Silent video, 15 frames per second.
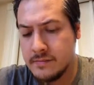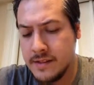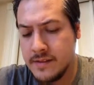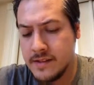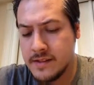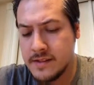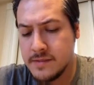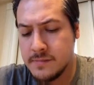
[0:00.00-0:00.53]
I
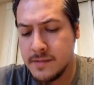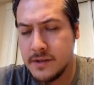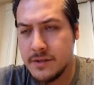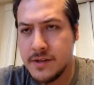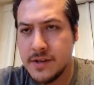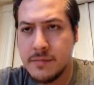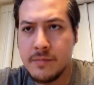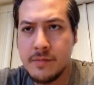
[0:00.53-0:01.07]
think Spiller
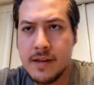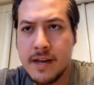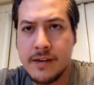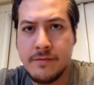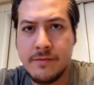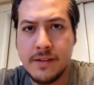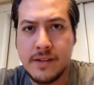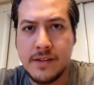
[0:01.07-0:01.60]
can kind
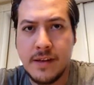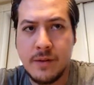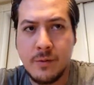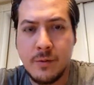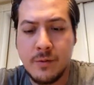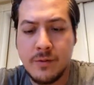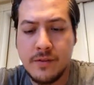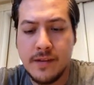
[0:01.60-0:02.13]
of fill in that
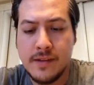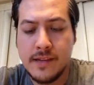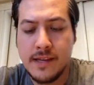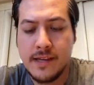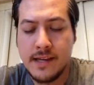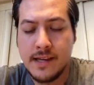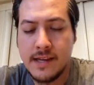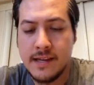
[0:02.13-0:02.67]
role that
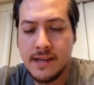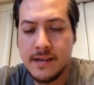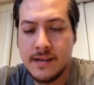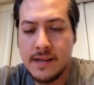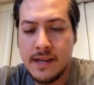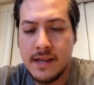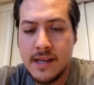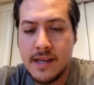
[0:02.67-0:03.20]
they
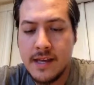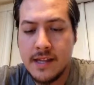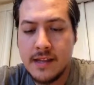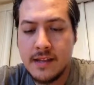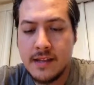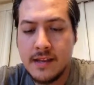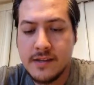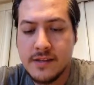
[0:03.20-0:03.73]

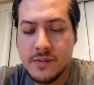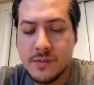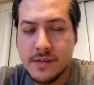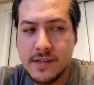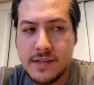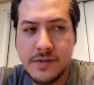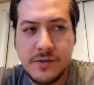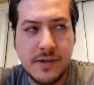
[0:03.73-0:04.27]
lost when
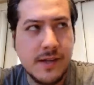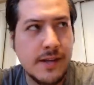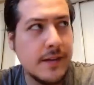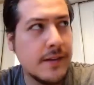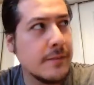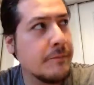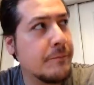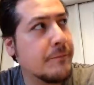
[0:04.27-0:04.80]
they
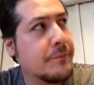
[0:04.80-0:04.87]
traded